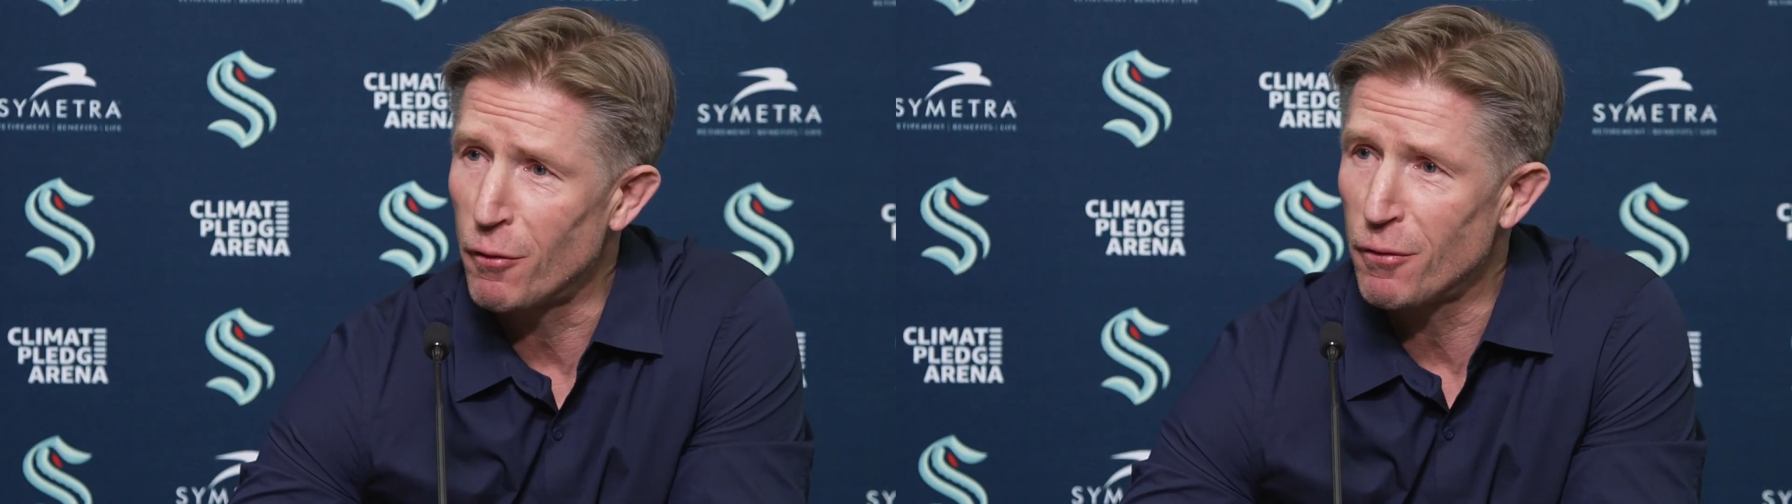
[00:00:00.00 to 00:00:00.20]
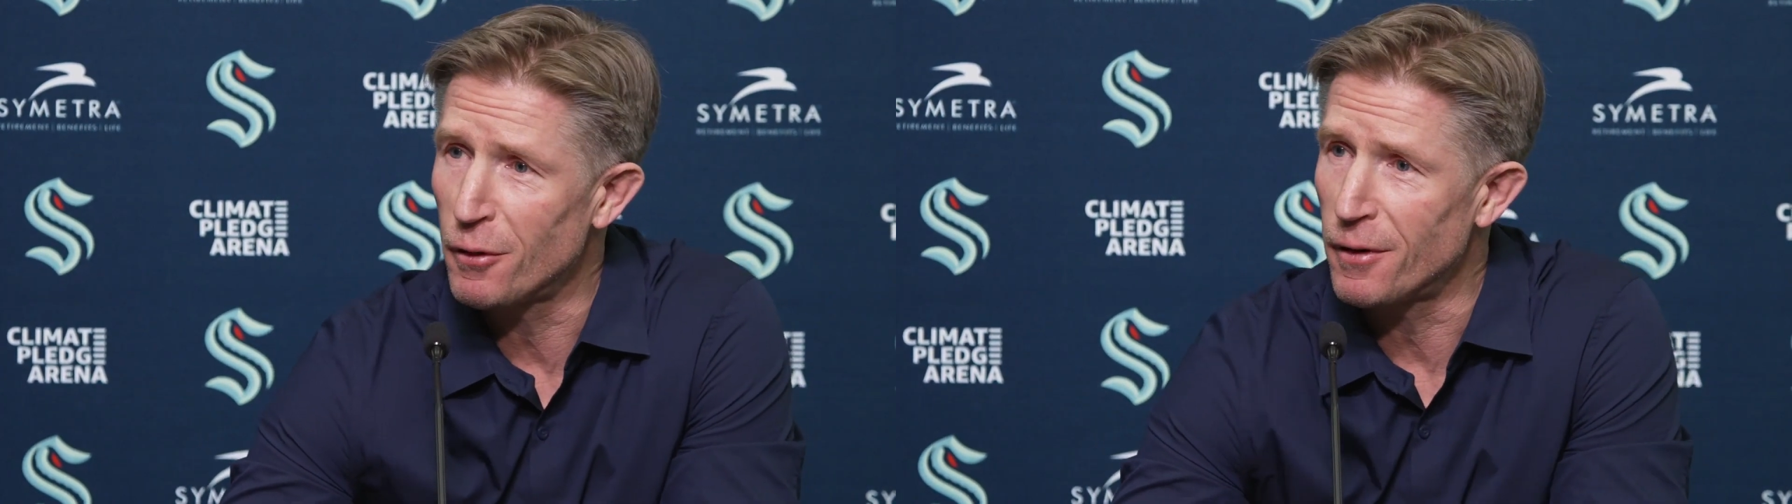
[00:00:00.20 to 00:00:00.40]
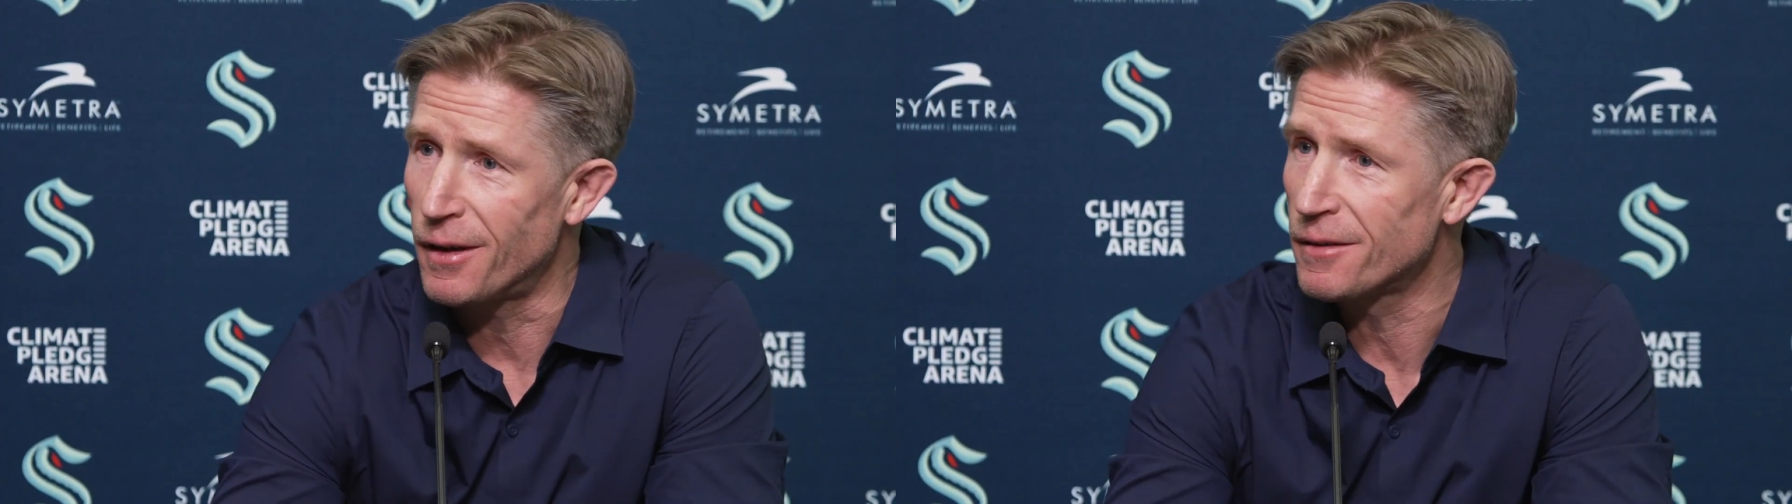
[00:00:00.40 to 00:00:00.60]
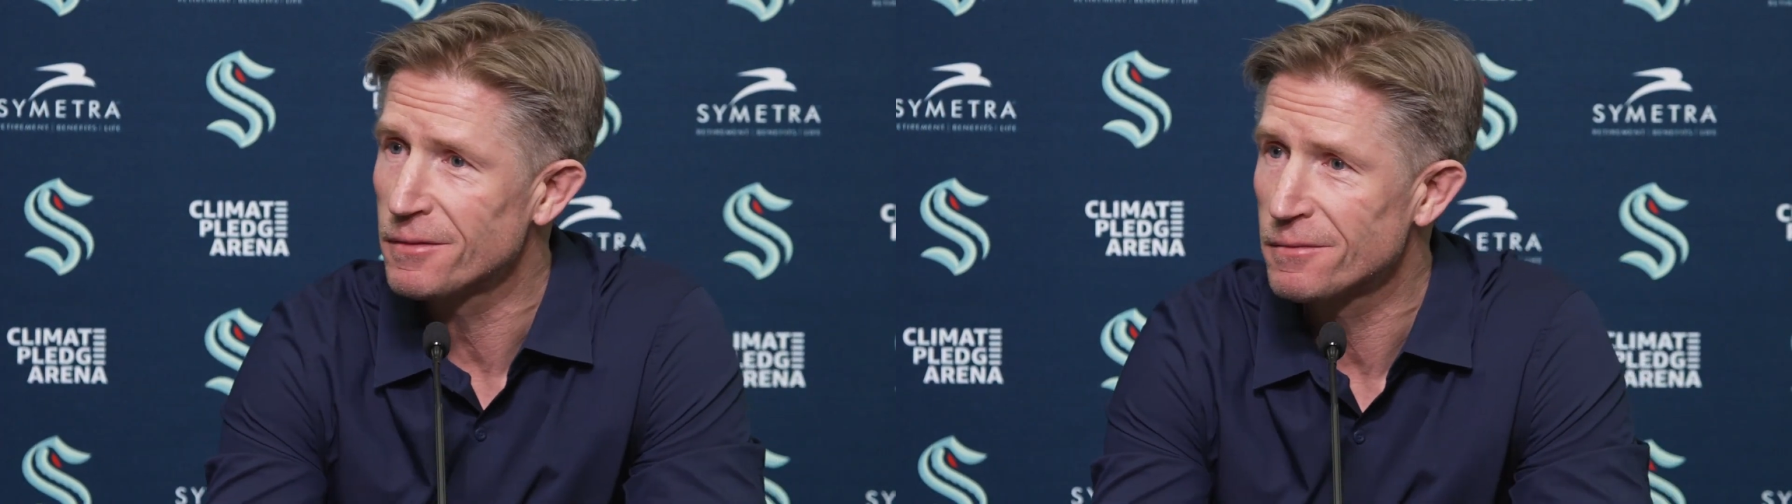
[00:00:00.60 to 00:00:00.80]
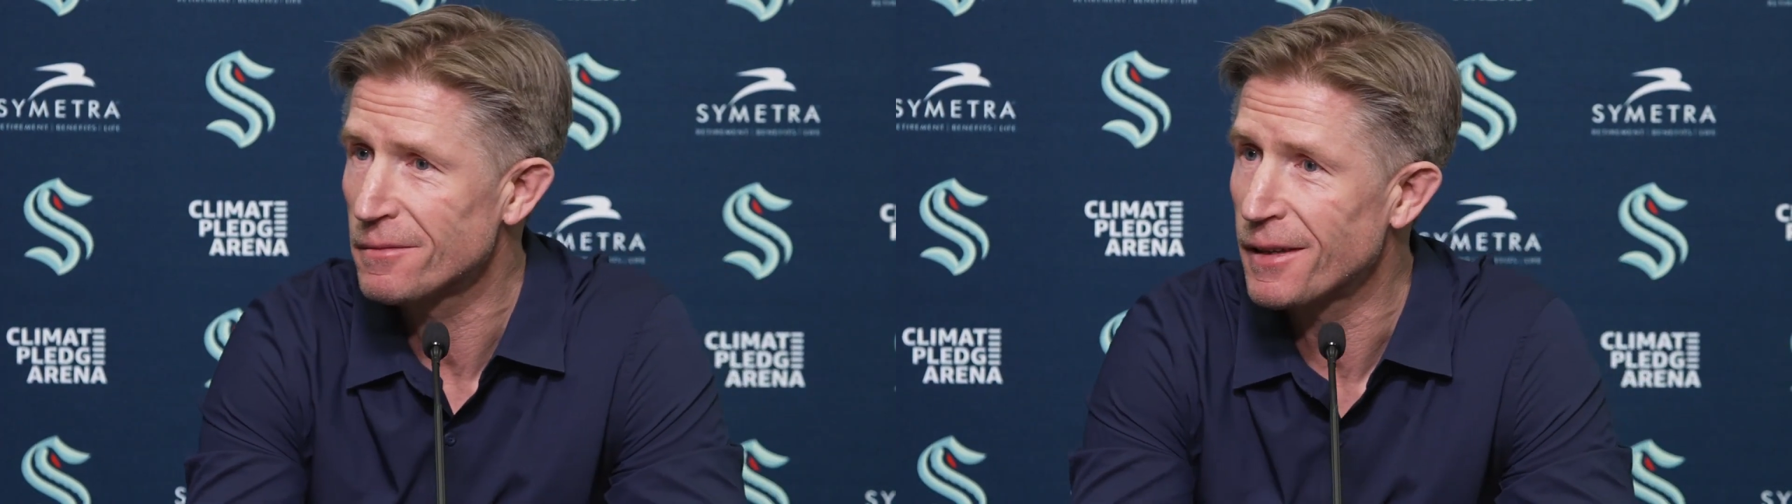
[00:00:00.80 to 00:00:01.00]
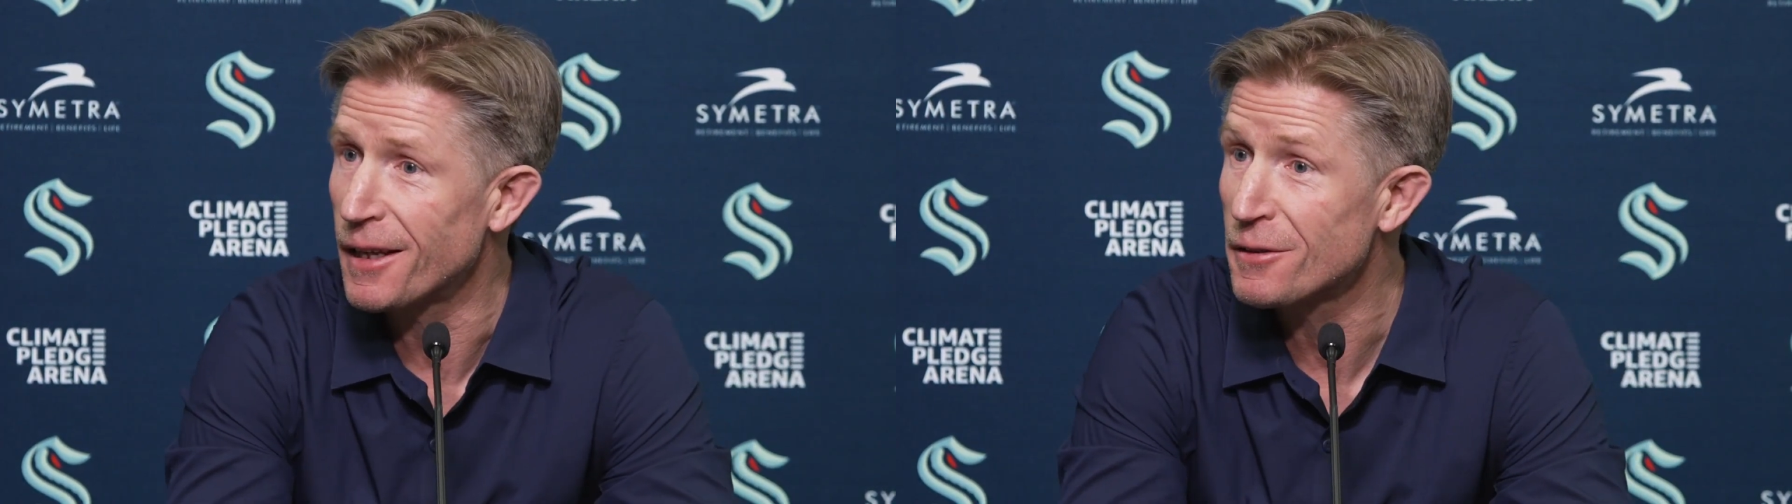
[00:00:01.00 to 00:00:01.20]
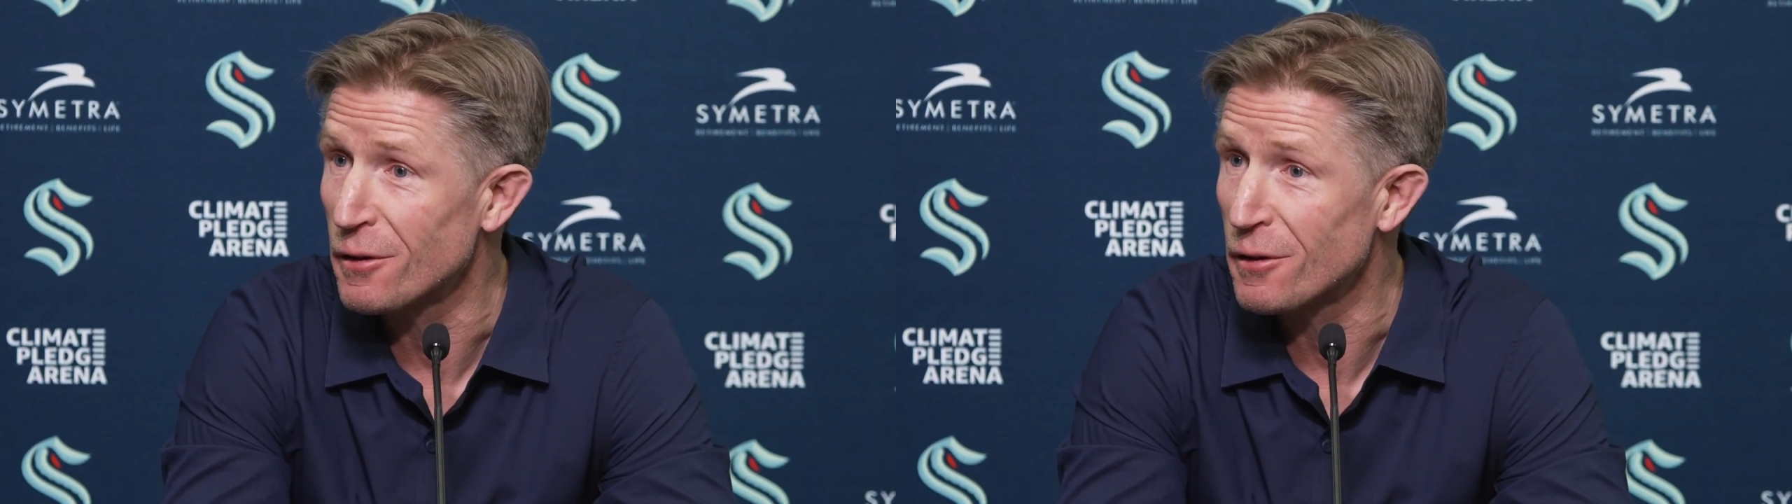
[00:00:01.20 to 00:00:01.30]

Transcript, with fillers: prefer to get